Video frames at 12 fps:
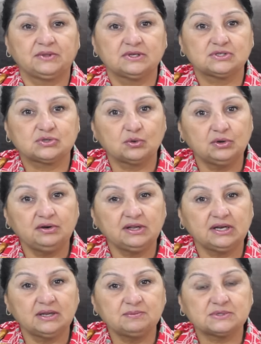the solar
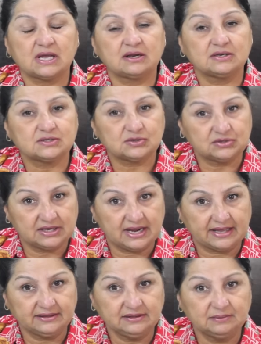eclipse occurs on the
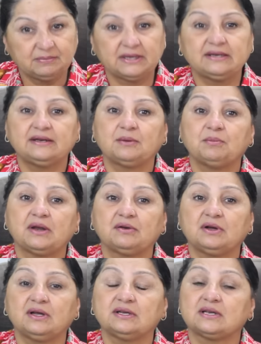9th, but in
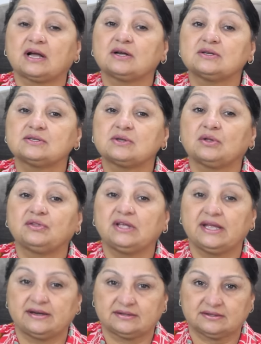America it occurs on
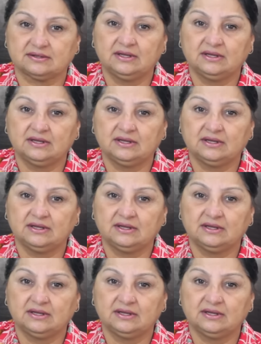the 8th,